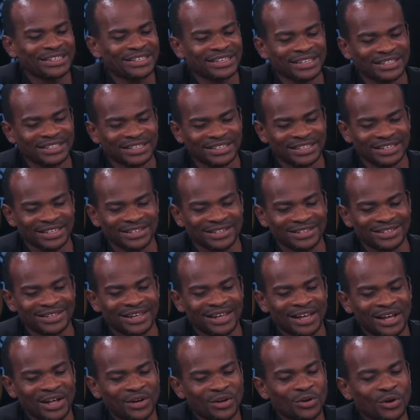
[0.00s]
citizens
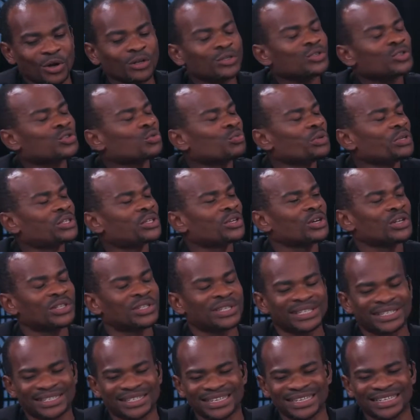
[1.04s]
not to return
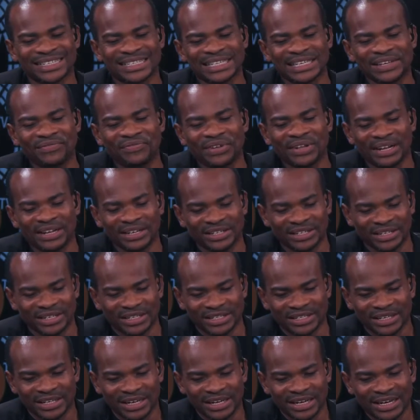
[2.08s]
to 60
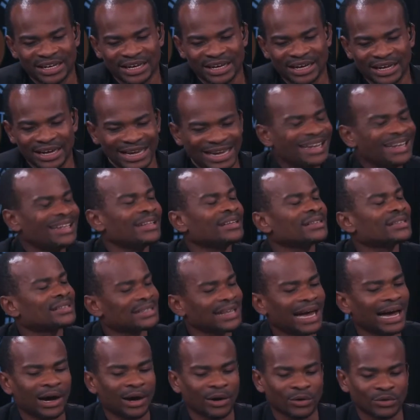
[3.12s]
villages in the
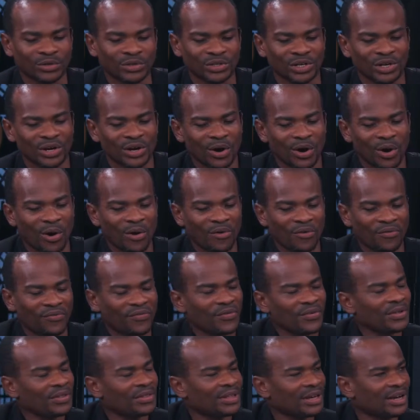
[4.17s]
south of
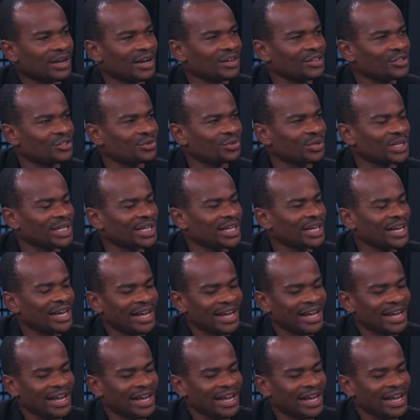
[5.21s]
the country.